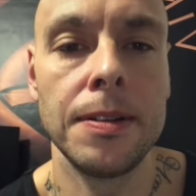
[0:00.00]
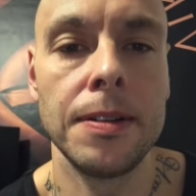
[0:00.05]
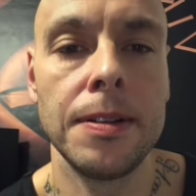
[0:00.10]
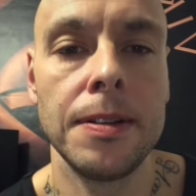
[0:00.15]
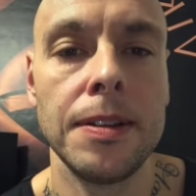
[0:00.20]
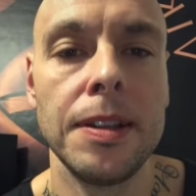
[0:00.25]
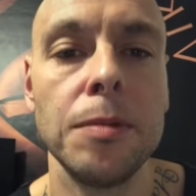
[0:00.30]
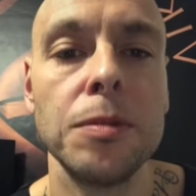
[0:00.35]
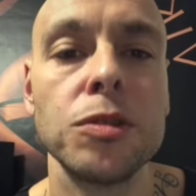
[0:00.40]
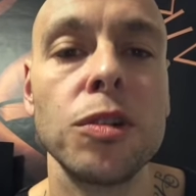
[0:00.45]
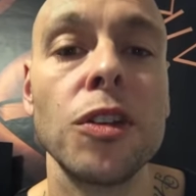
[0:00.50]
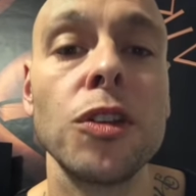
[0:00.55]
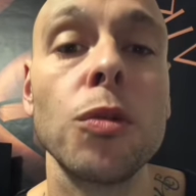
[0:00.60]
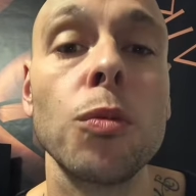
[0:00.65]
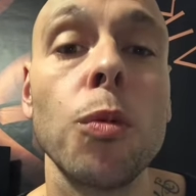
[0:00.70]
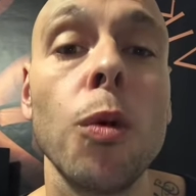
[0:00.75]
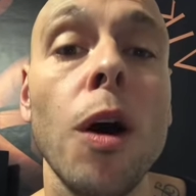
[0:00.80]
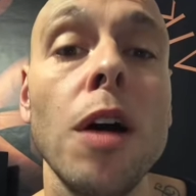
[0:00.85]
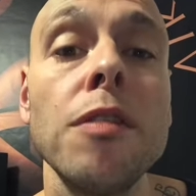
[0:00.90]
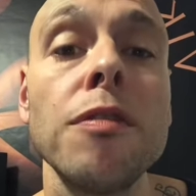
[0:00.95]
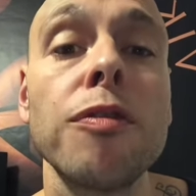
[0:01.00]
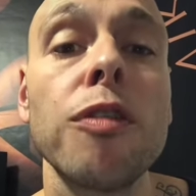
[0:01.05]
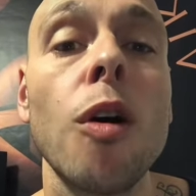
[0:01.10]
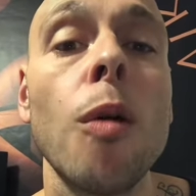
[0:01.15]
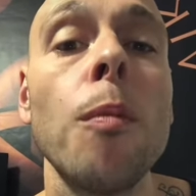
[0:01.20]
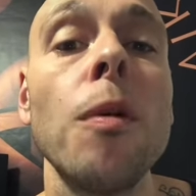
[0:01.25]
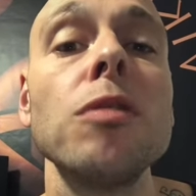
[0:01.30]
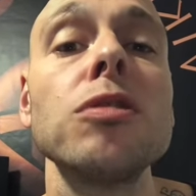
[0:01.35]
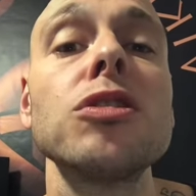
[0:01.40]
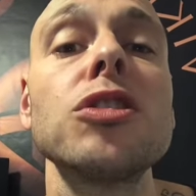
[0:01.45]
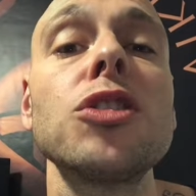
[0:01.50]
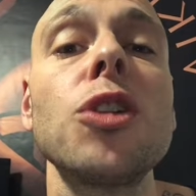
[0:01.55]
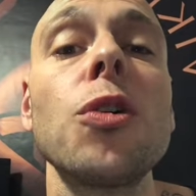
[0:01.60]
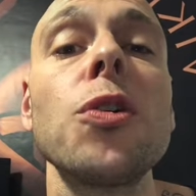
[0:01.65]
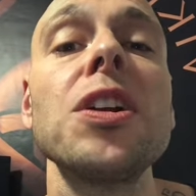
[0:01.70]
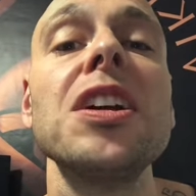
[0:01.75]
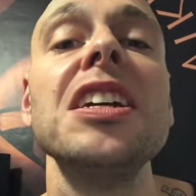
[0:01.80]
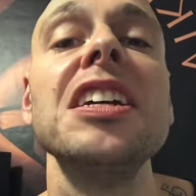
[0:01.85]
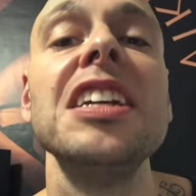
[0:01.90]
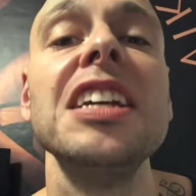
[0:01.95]
that was on the run for almost 30
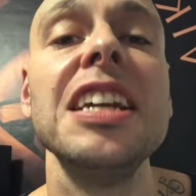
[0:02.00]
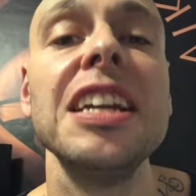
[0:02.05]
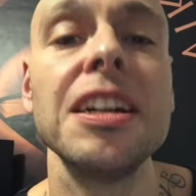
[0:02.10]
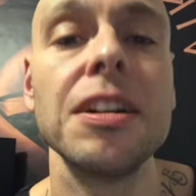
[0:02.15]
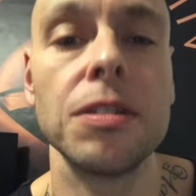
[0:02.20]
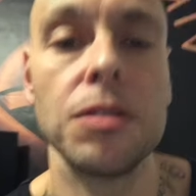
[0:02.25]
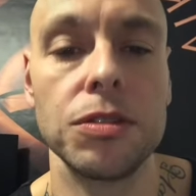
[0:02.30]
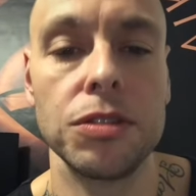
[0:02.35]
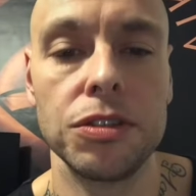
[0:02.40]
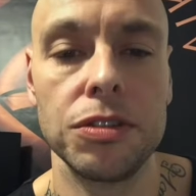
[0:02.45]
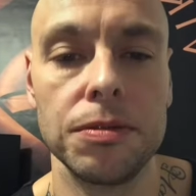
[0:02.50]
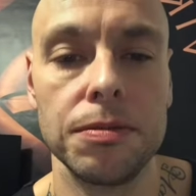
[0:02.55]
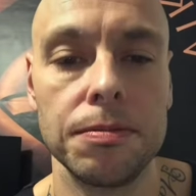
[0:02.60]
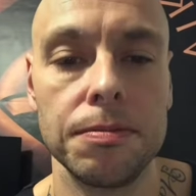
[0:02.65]
years.